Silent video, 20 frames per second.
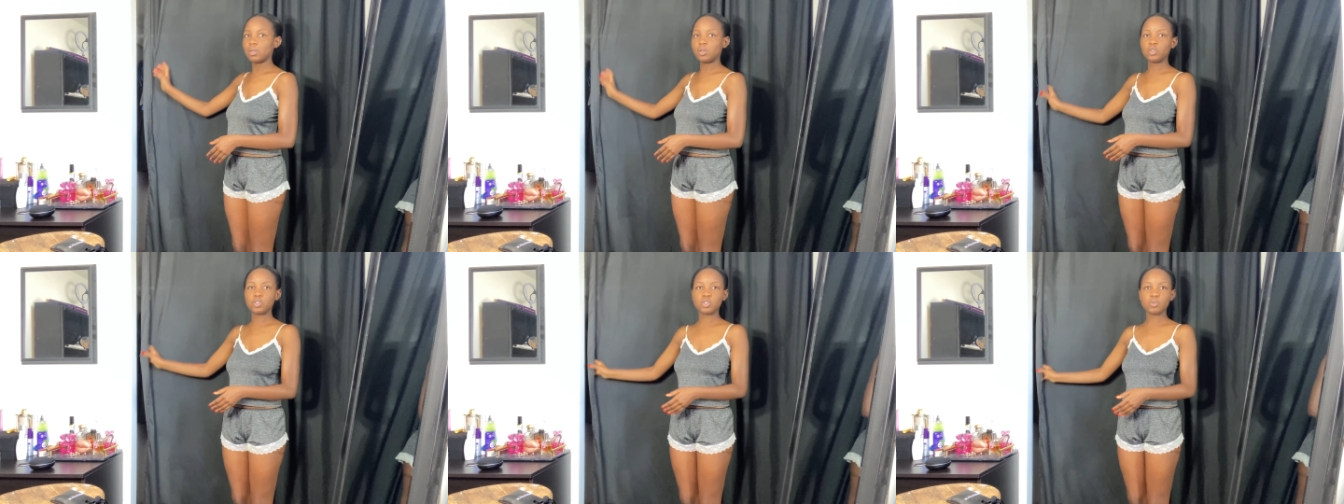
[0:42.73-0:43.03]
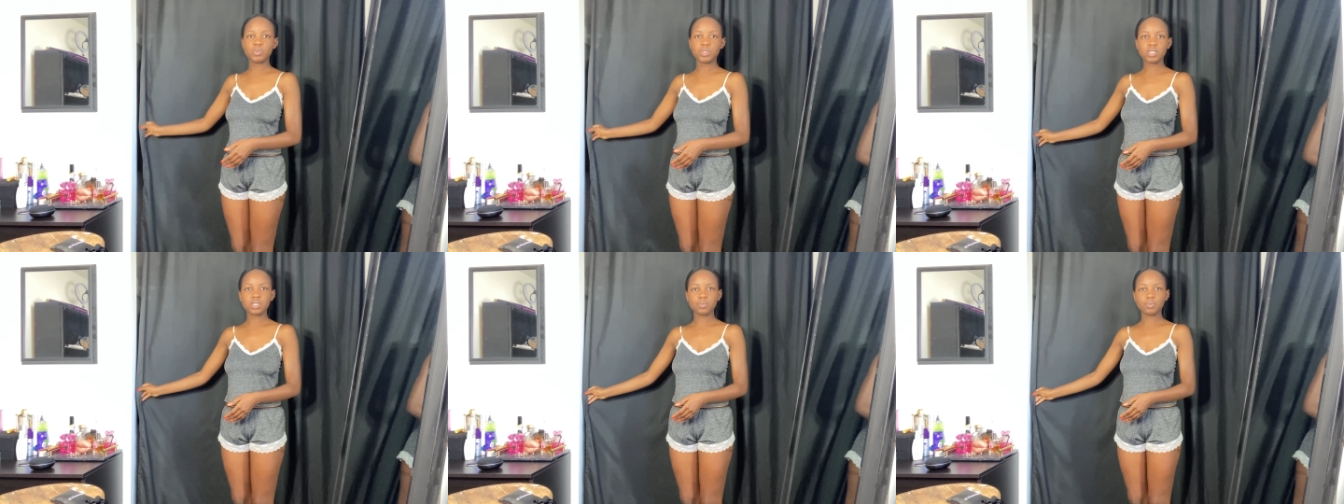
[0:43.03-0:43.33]
little
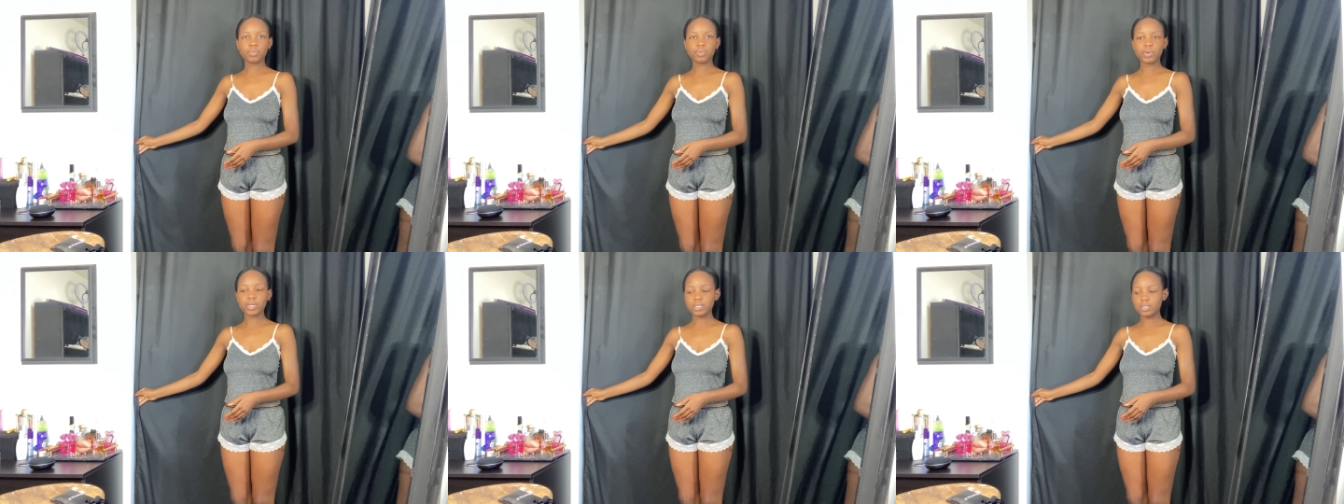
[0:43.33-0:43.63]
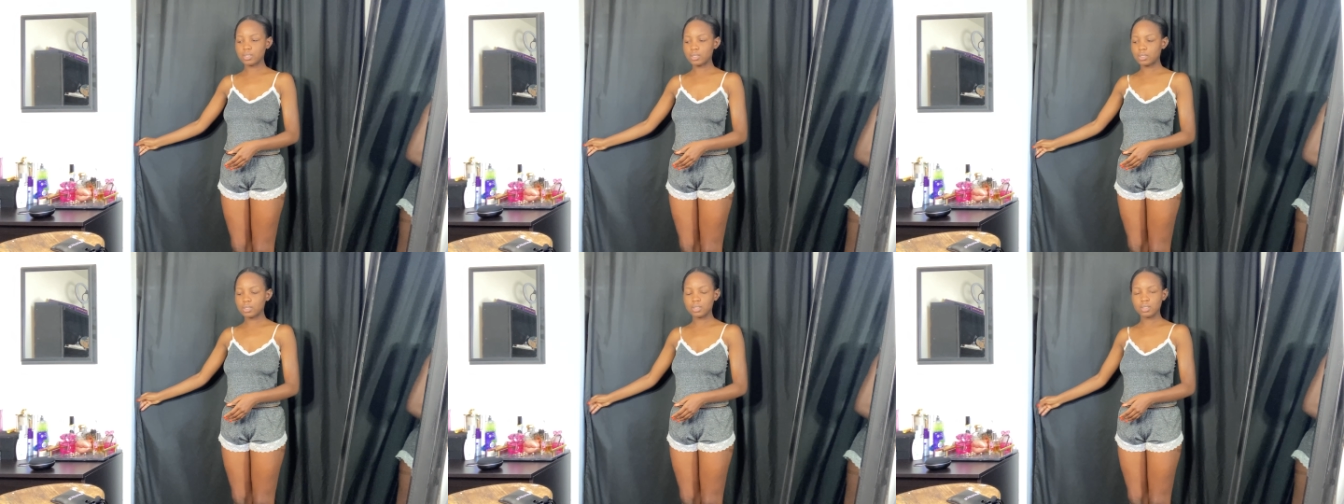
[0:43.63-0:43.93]
bit
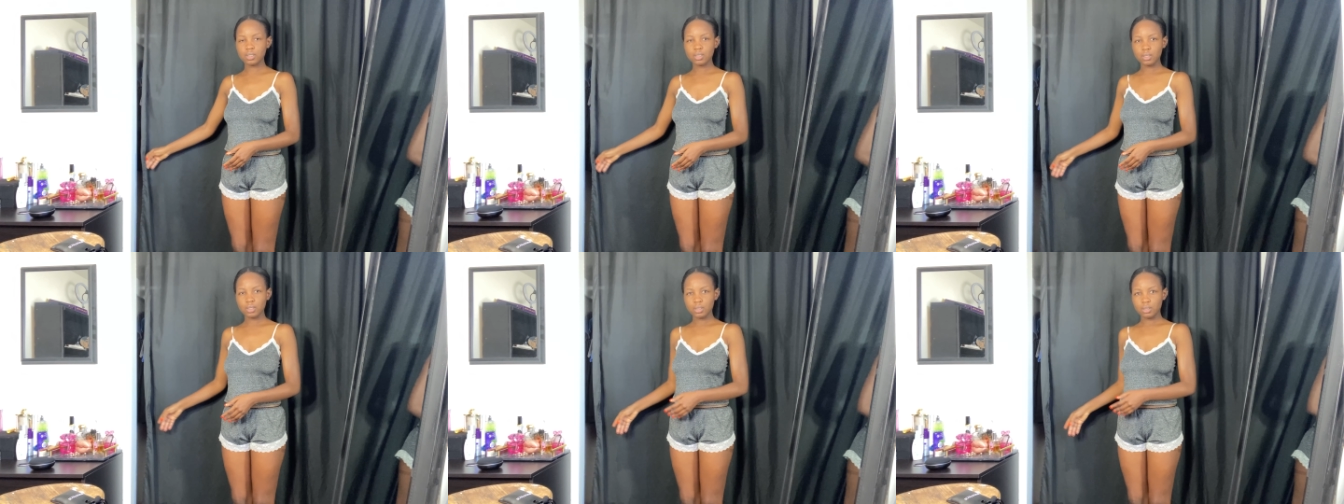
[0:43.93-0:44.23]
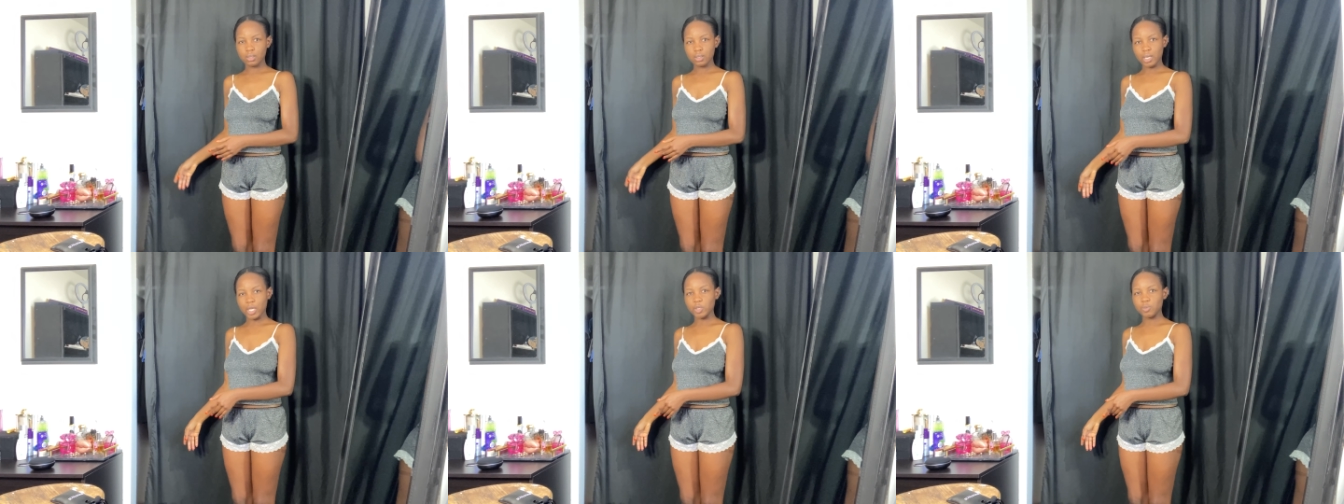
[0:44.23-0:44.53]
impressed.
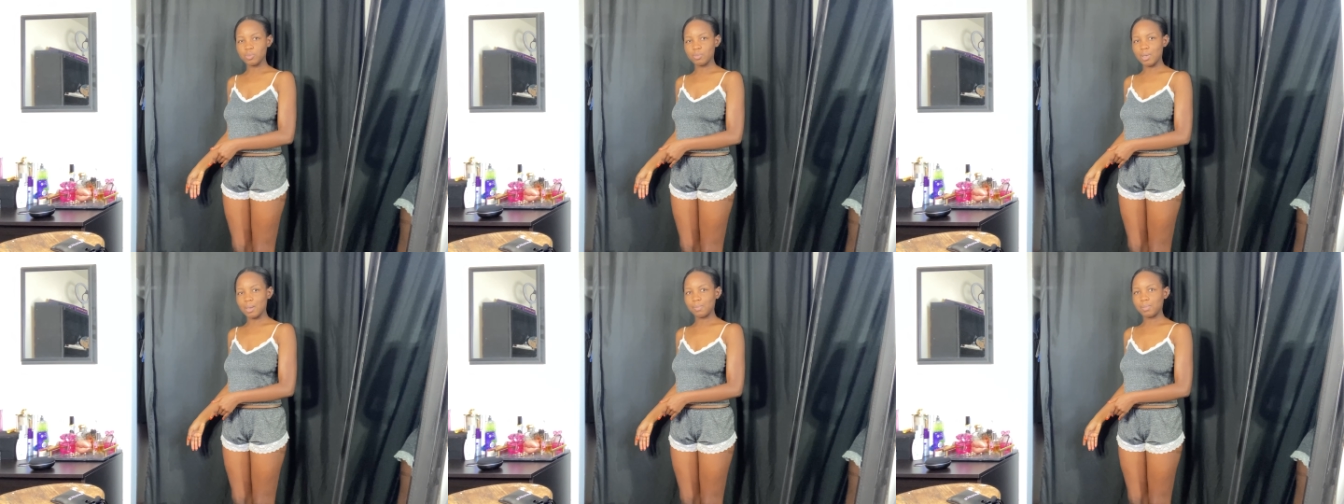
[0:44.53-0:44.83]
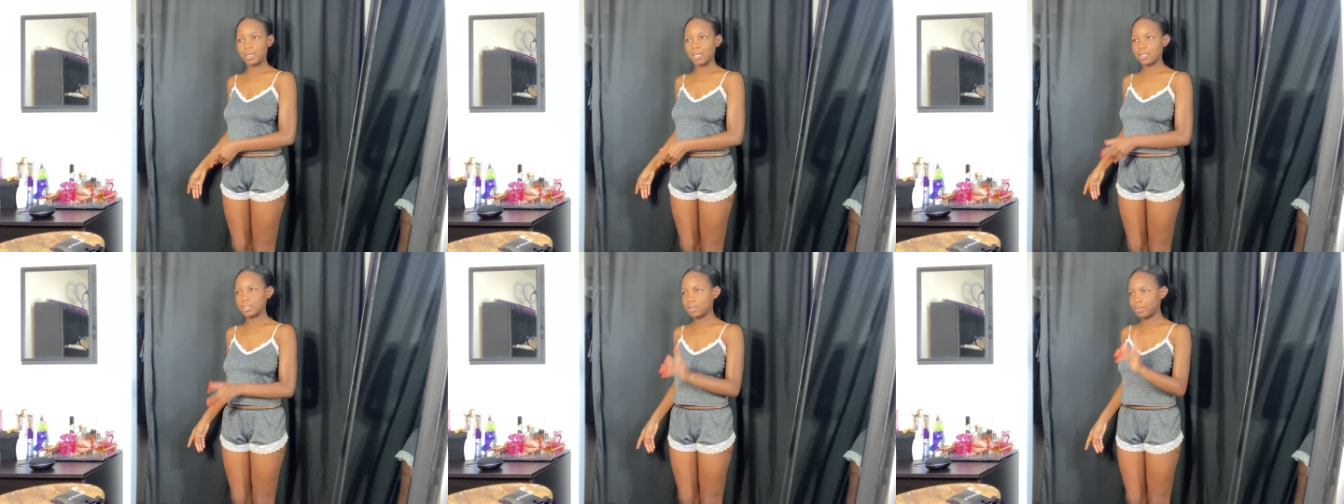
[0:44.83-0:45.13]
I'll bring my
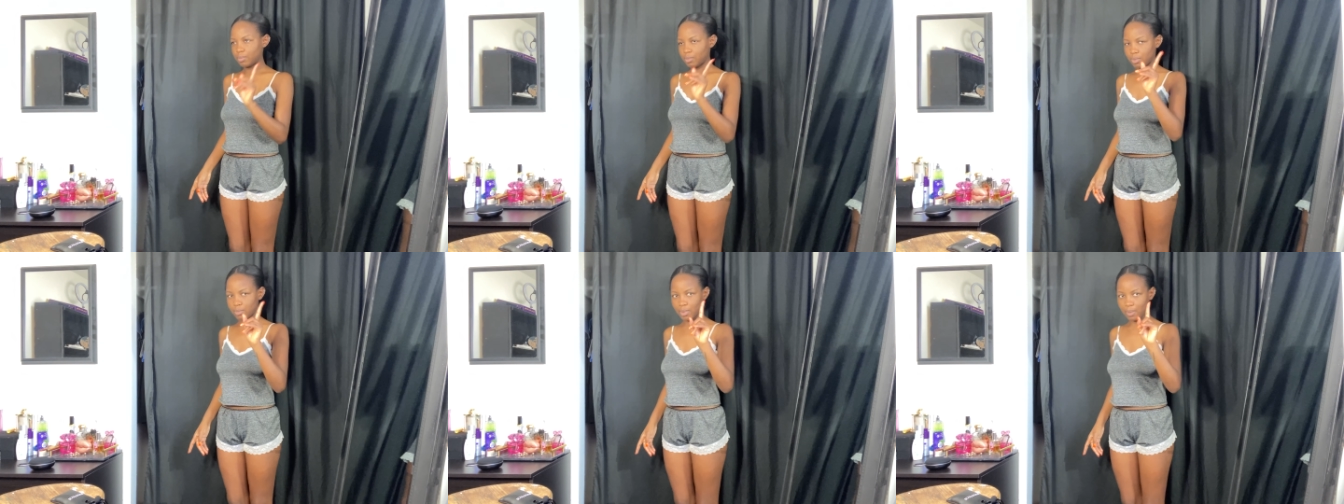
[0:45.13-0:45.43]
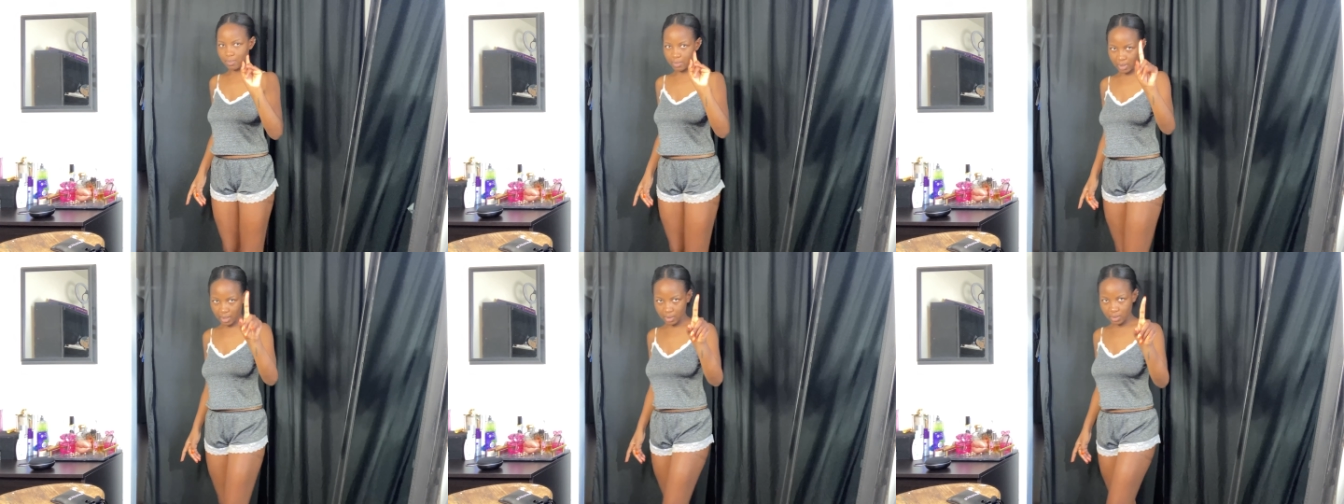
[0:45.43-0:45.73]
plant. Let me bring my
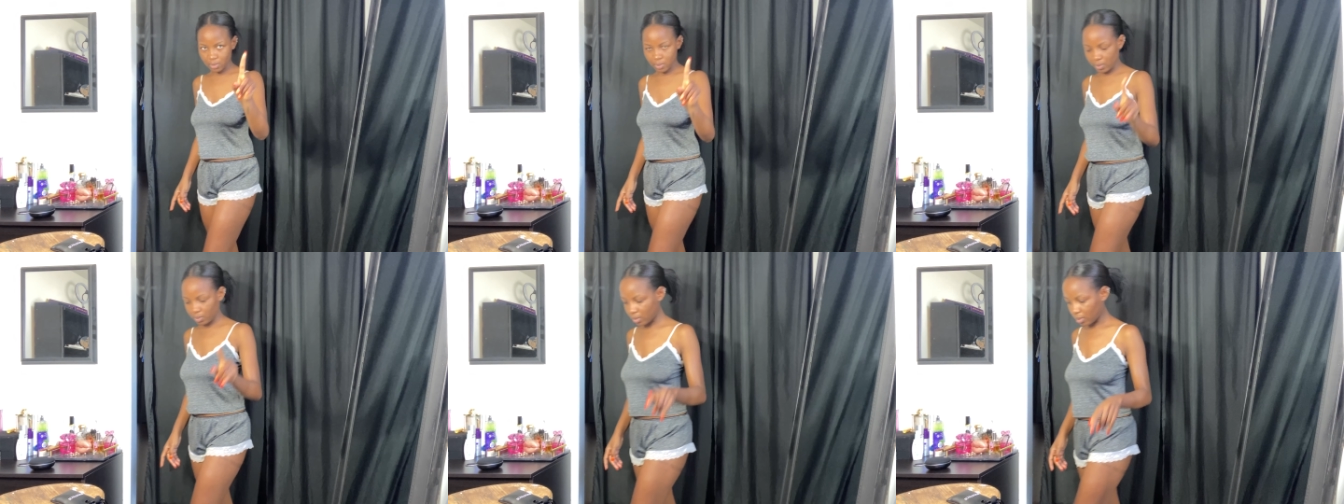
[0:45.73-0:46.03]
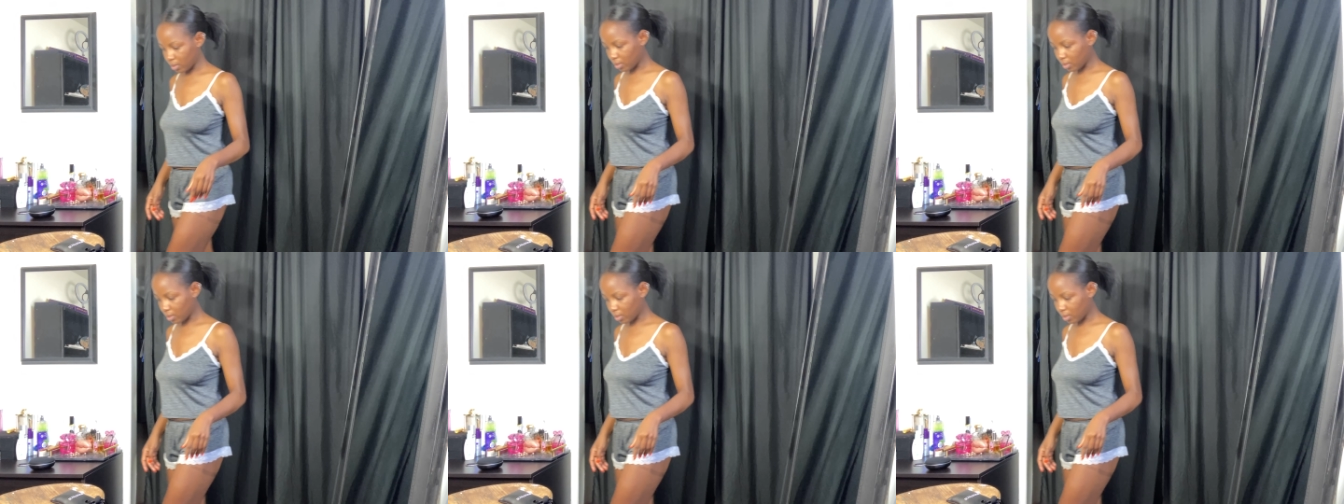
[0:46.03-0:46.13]
plant. Hold on.